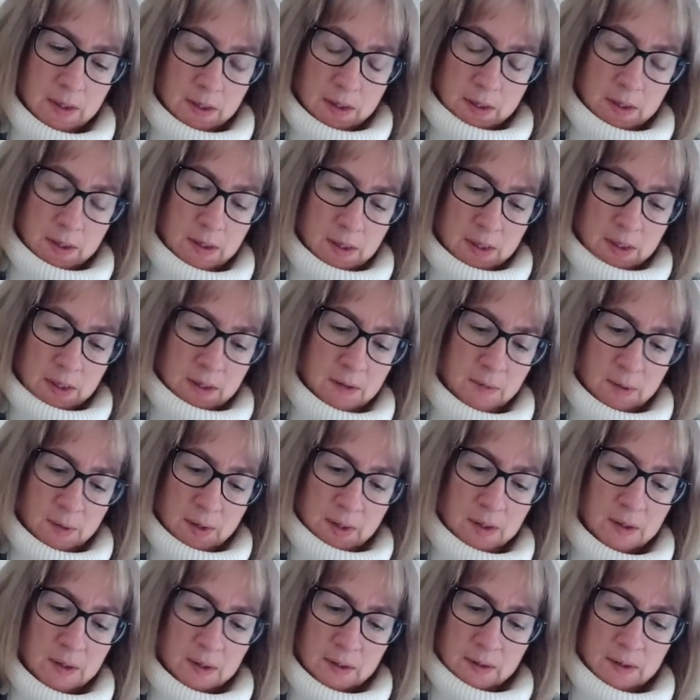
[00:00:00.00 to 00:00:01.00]
There we
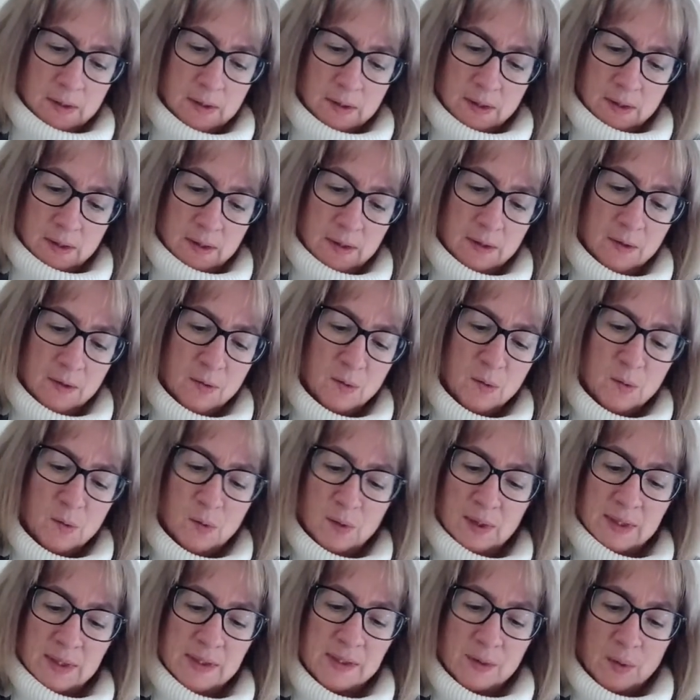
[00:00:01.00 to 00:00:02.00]
are. Oh,
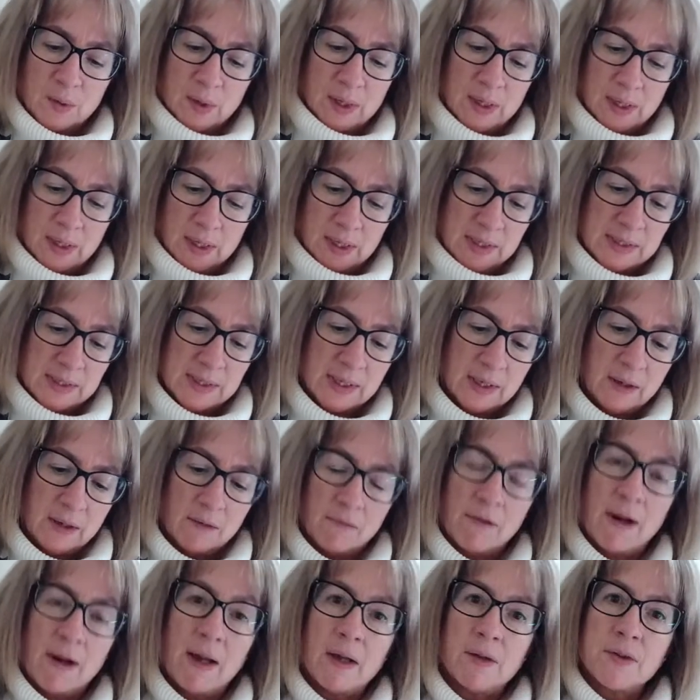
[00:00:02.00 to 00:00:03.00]
it's quite a nice little
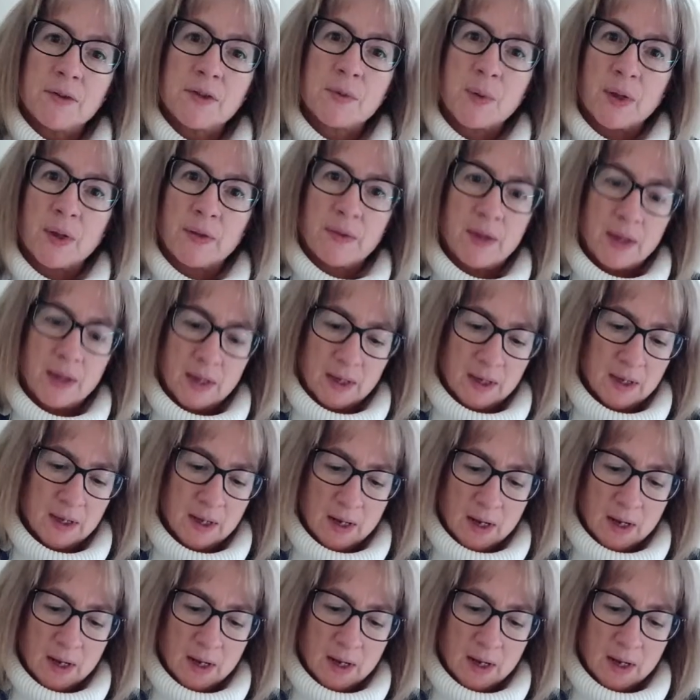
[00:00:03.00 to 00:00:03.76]
round one there.